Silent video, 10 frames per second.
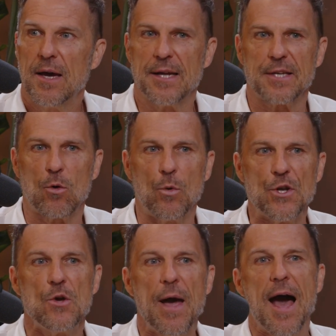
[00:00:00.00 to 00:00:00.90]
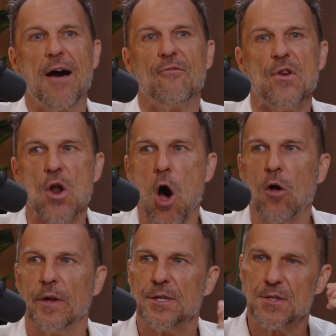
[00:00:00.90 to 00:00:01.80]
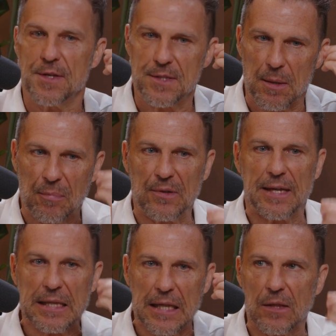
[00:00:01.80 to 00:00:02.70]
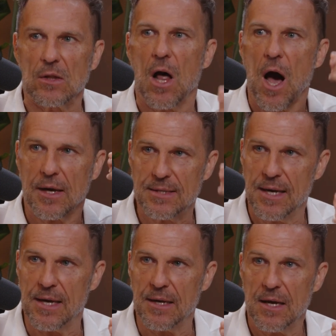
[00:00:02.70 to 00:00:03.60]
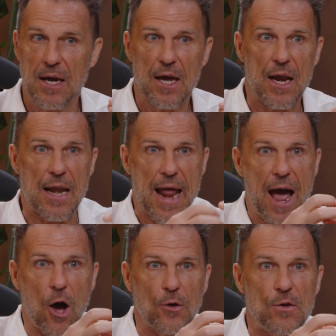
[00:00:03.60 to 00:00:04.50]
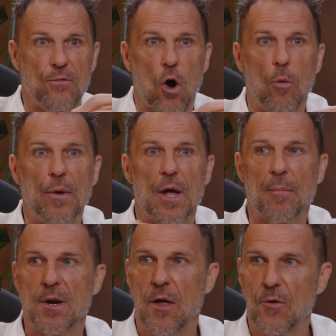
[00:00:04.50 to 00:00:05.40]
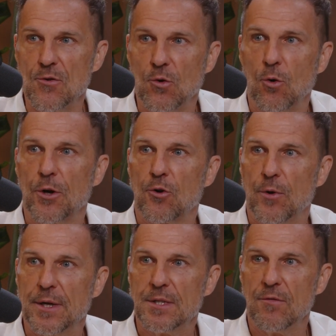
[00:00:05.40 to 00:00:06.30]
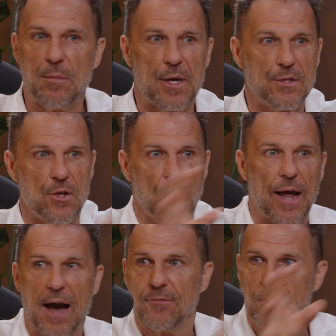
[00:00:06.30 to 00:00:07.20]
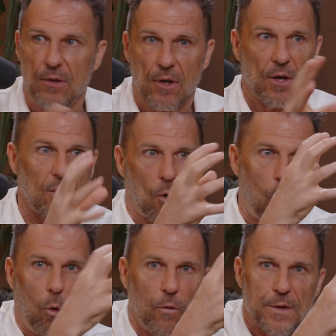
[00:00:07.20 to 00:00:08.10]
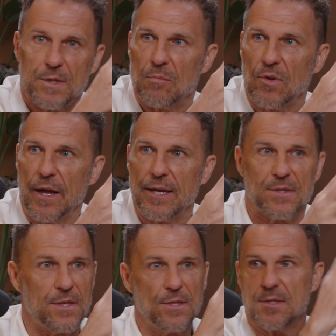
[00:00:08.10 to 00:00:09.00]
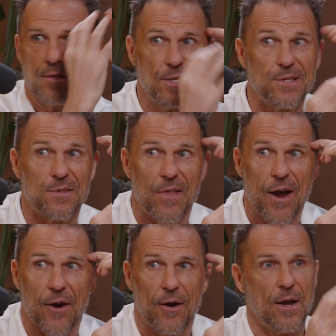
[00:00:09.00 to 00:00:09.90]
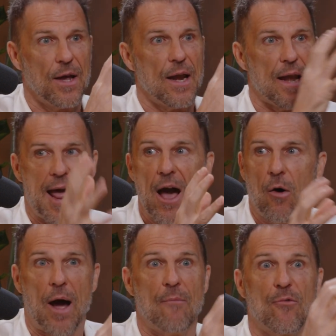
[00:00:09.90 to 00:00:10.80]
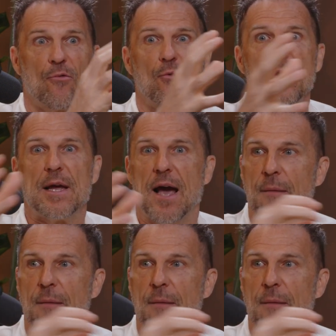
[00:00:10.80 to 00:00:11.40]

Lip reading: It's like when you have knowledge that's completely locked in, now you've opened up another door to creativity because you don't have to hold this in place. This is there. Now I'm free.